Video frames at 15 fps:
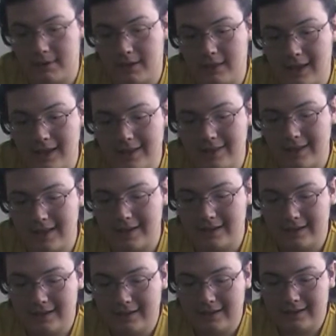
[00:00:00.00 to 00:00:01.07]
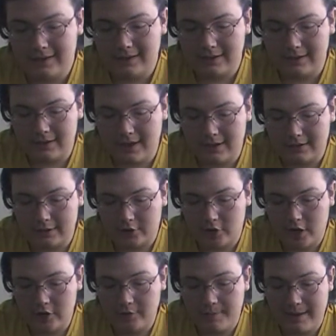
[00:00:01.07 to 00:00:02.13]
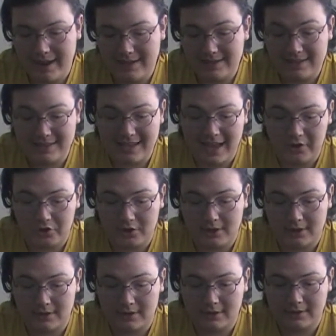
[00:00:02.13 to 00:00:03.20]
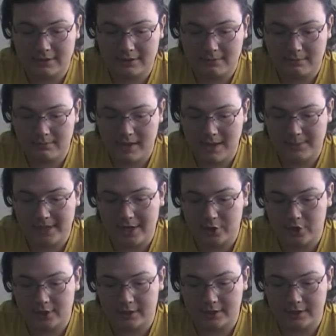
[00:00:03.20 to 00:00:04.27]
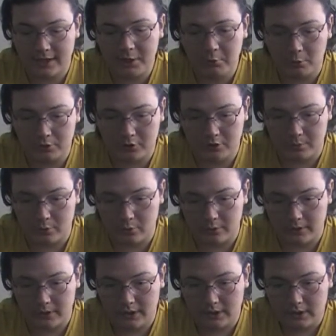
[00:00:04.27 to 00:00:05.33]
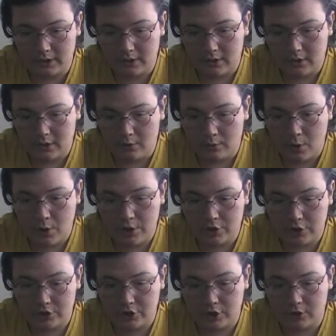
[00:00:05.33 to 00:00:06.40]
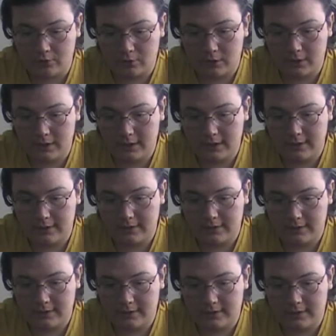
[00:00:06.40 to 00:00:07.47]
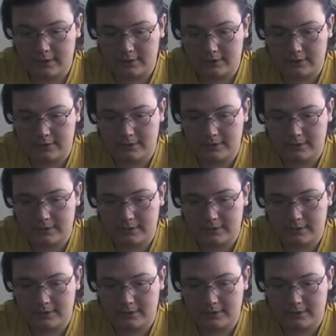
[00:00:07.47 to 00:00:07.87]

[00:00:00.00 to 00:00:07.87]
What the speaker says: I like that as a change of pace, this game's actually a sequel to the movie, where generally the